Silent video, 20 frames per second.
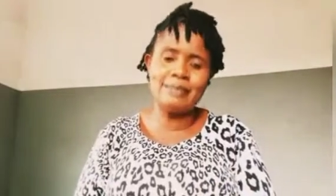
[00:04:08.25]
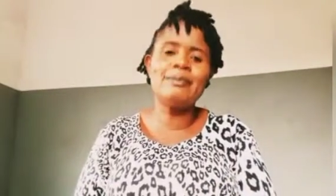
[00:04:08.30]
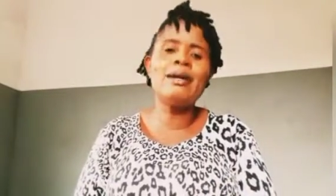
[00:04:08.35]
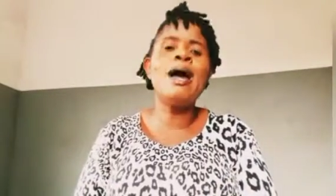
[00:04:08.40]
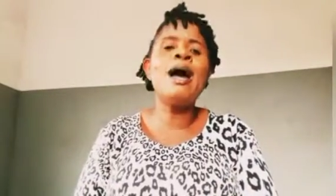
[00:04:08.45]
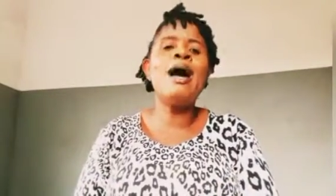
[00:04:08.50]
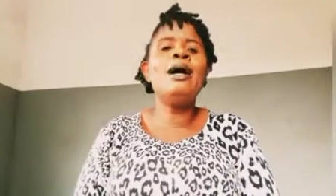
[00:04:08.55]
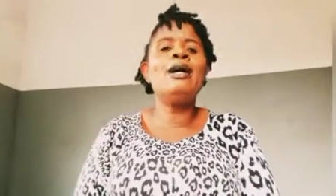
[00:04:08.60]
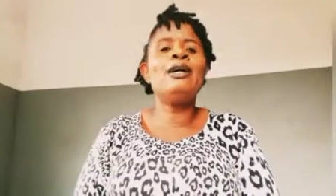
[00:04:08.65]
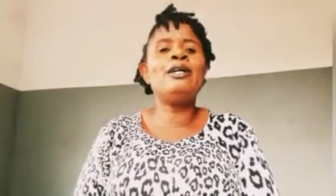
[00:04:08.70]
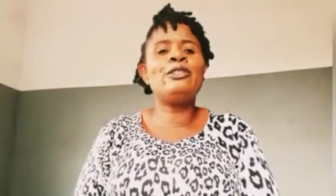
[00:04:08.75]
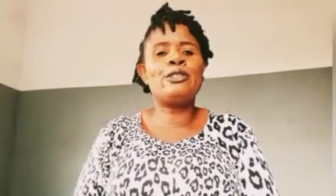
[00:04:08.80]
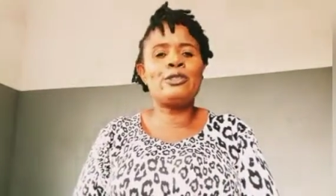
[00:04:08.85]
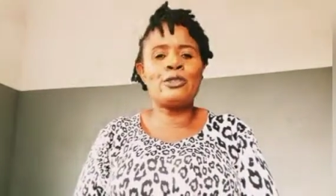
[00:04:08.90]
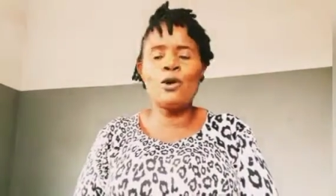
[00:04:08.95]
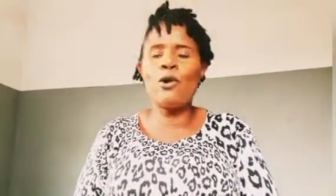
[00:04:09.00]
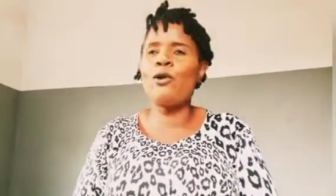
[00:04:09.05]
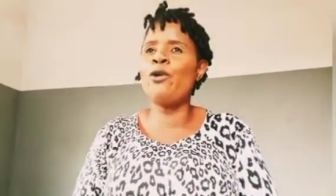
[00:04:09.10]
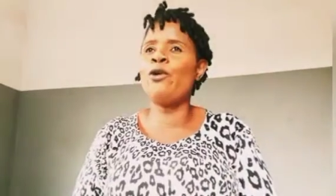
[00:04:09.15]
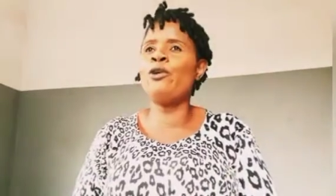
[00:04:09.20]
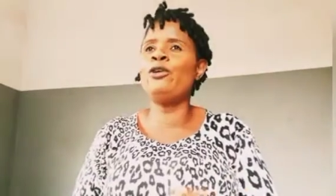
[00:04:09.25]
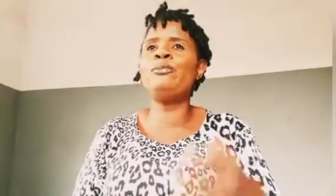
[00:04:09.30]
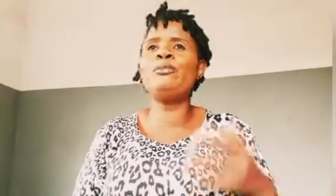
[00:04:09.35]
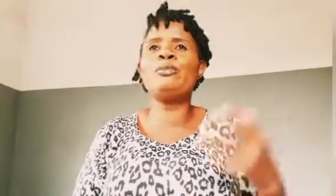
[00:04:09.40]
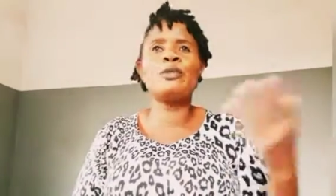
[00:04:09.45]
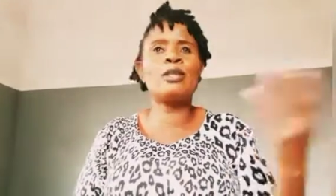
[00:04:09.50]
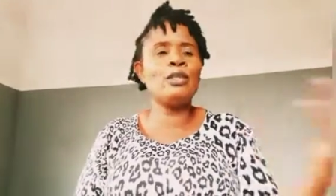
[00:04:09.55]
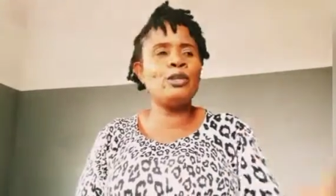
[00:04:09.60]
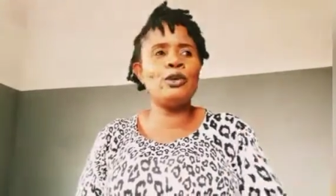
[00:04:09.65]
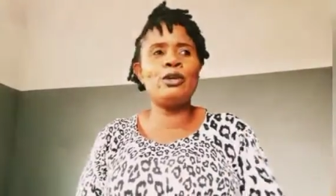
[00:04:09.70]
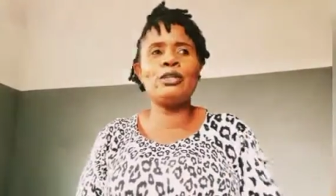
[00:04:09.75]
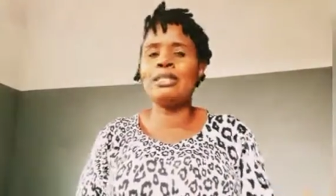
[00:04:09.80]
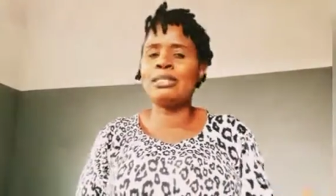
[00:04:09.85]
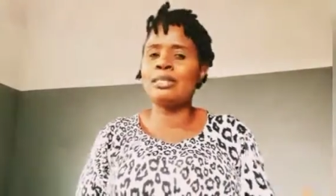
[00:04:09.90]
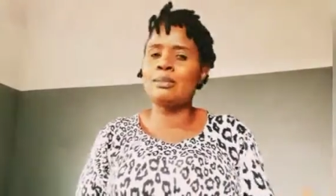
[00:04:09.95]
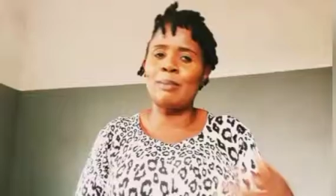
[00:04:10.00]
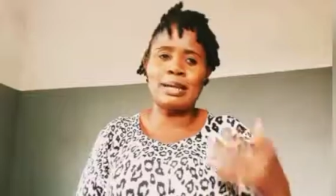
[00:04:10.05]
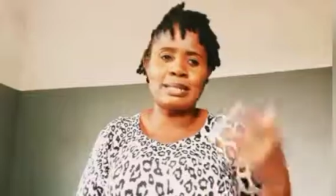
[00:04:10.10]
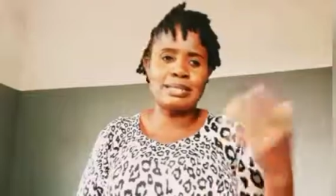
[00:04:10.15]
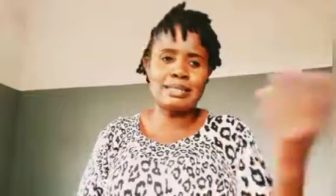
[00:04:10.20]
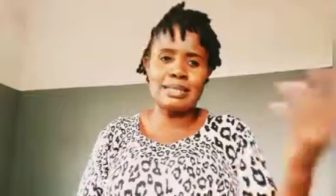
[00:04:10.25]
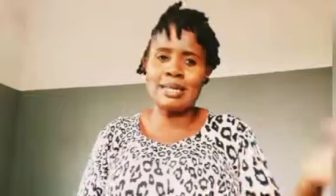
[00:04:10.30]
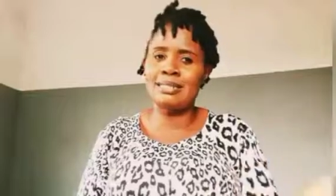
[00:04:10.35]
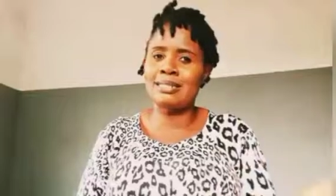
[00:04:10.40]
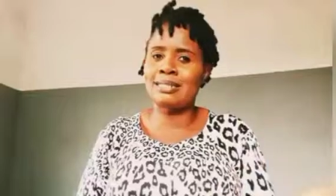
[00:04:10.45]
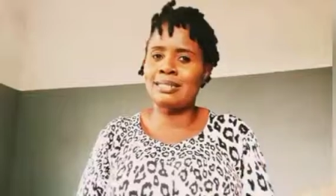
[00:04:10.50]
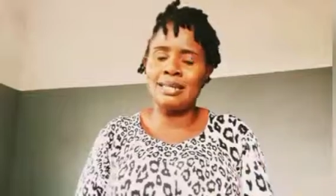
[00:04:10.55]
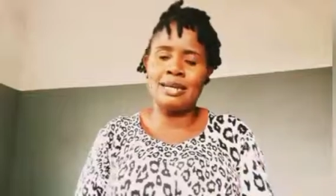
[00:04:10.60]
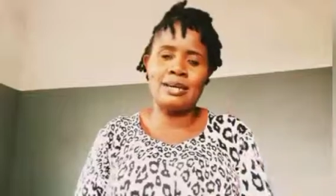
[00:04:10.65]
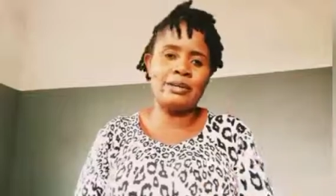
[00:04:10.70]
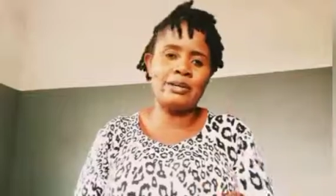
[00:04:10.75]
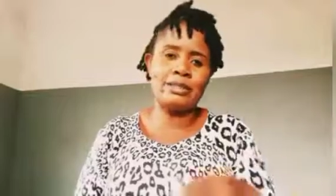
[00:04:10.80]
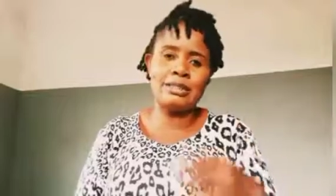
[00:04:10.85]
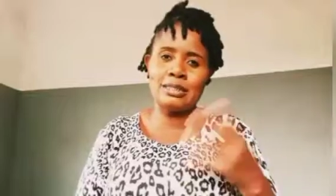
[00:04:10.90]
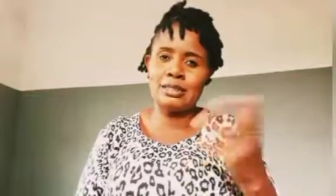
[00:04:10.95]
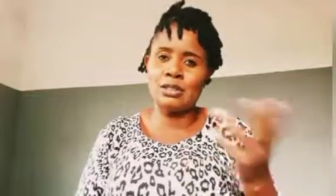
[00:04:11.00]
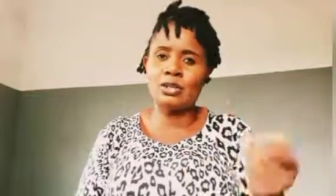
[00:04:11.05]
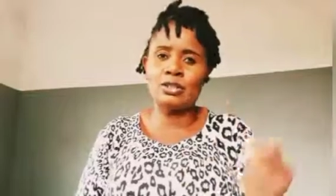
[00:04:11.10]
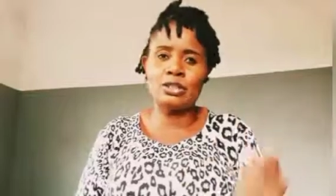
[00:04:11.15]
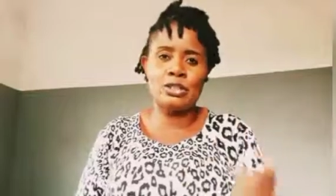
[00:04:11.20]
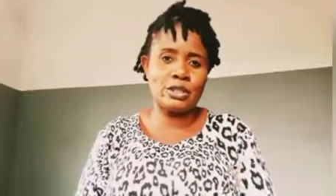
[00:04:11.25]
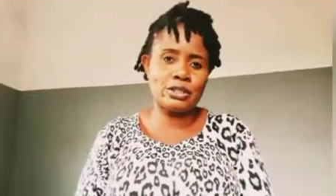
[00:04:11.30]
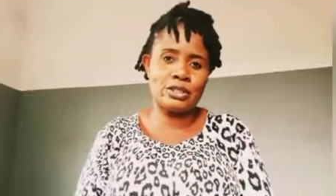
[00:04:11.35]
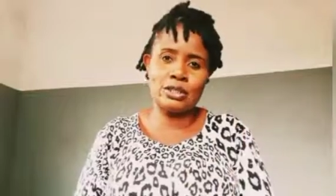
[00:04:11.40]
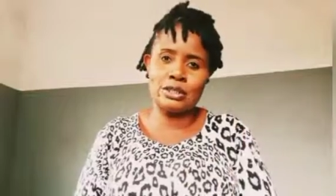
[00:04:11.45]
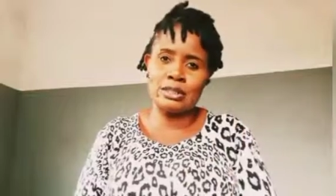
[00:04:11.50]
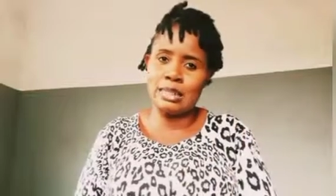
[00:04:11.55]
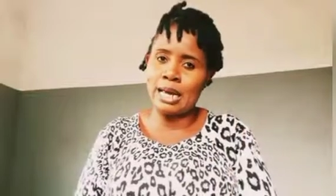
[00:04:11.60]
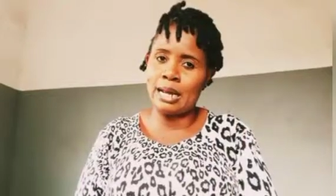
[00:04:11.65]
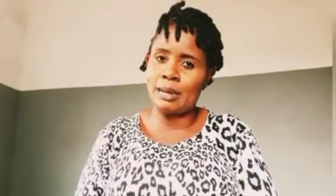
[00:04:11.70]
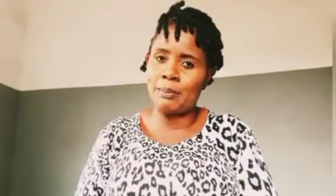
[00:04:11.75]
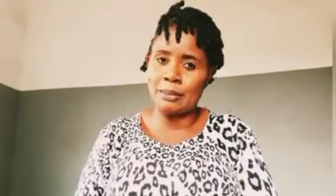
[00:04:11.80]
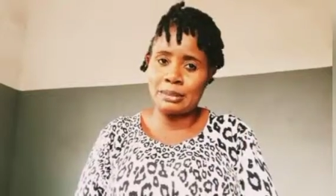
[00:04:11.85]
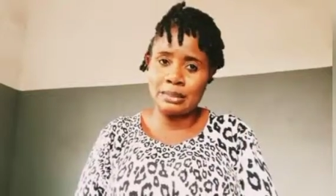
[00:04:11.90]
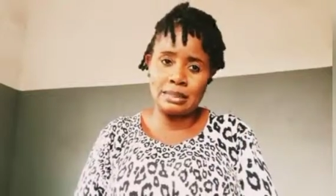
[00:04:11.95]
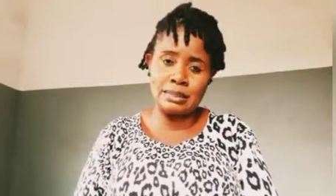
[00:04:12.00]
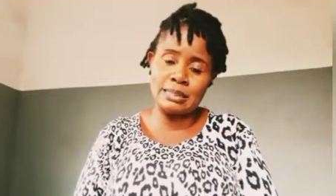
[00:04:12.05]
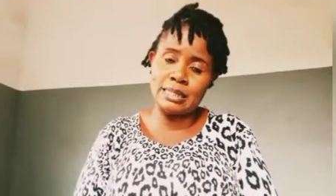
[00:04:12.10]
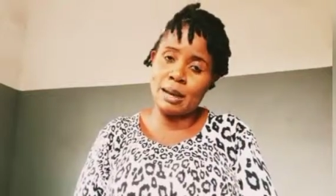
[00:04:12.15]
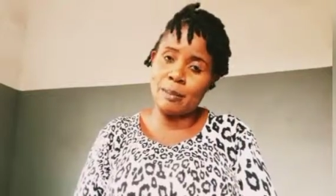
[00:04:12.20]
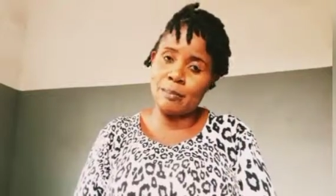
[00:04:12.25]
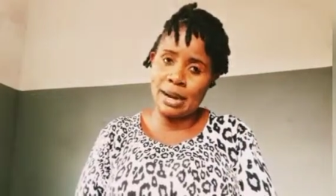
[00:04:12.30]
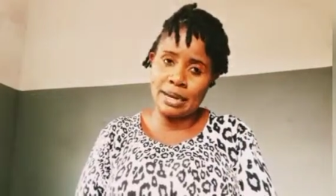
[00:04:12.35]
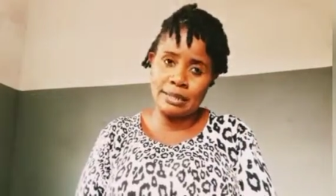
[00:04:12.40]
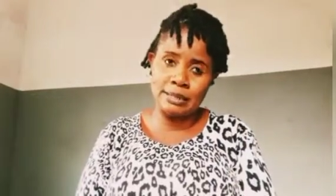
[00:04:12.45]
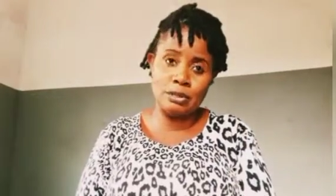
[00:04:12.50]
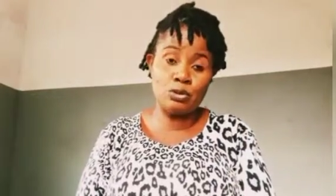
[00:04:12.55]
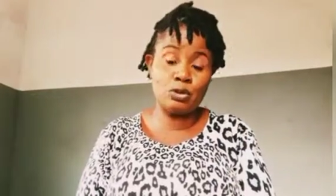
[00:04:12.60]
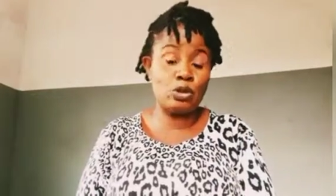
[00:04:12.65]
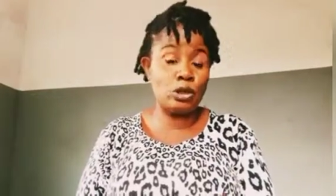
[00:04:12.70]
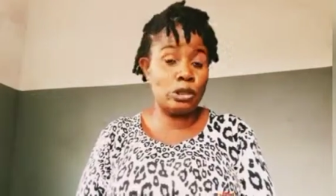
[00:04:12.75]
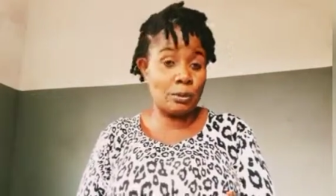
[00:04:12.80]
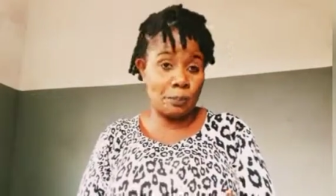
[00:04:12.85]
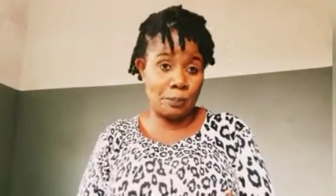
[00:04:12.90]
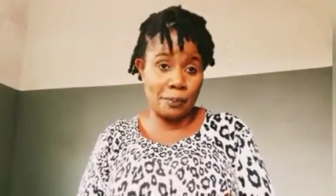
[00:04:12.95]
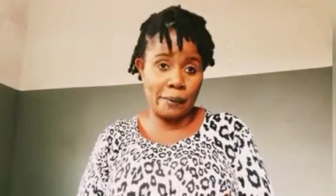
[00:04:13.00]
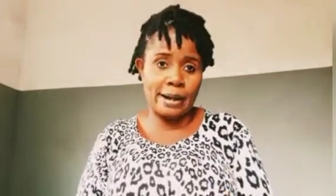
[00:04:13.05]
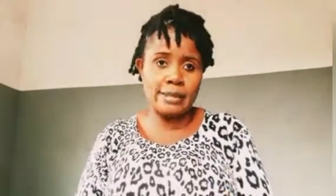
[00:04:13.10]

So, you know, this is my stem cell. It's not just ordinary persons that buy it due to the price.